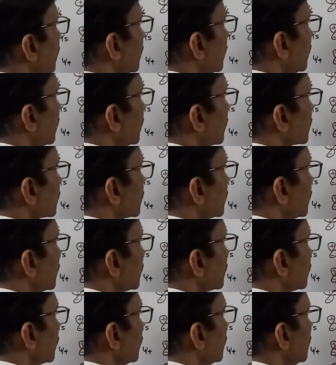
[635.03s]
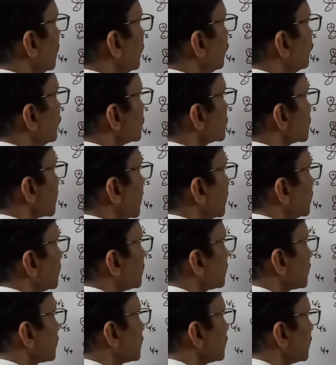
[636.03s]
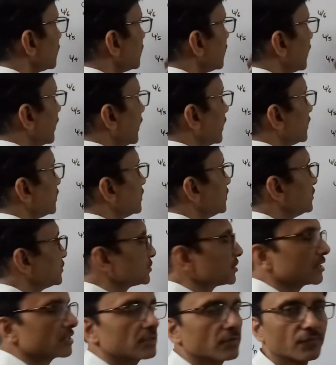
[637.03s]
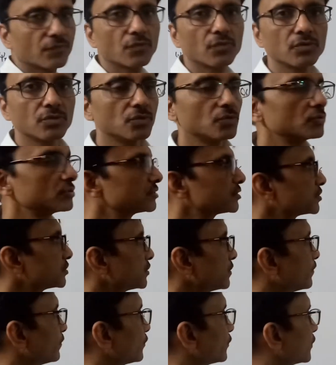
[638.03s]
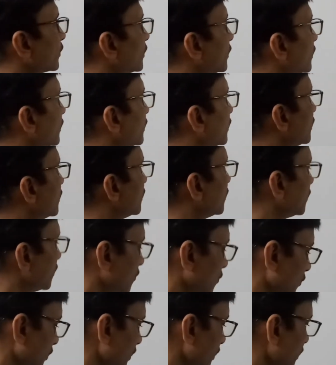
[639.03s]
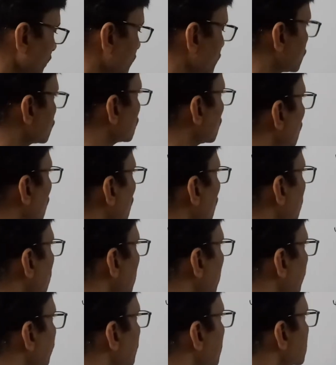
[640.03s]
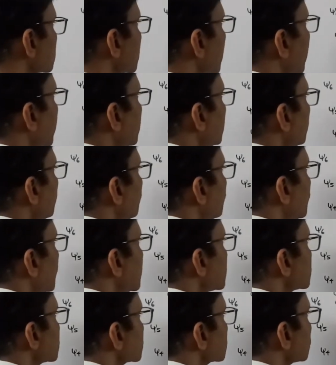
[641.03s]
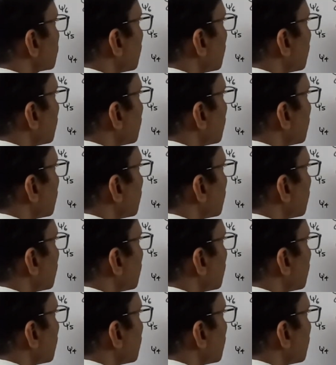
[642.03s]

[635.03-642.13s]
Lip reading: here, here. Leave this center and these are the four nodes. Okay, so give the sign plus,